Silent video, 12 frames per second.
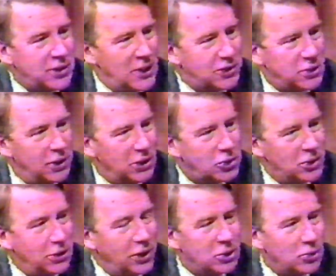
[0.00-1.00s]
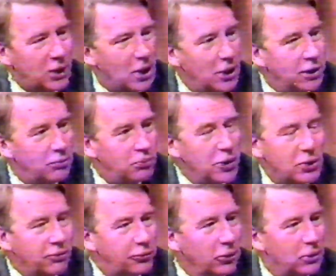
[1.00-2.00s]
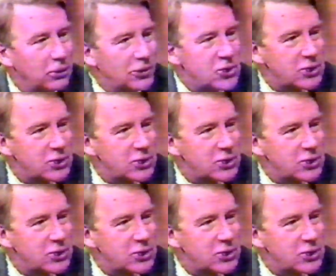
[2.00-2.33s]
assassination into a kind of beautiful,